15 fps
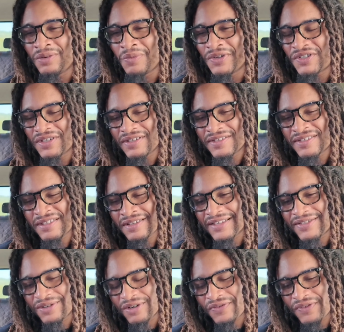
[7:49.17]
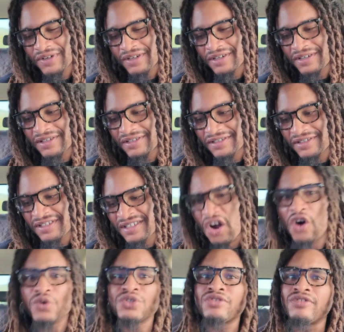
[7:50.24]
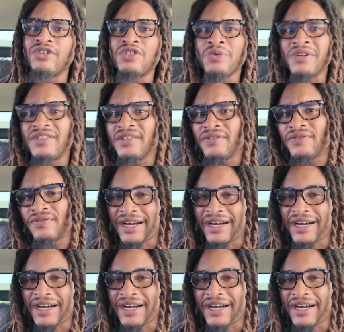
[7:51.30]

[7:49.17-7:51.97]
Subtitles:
which is a sort of a counterintuitive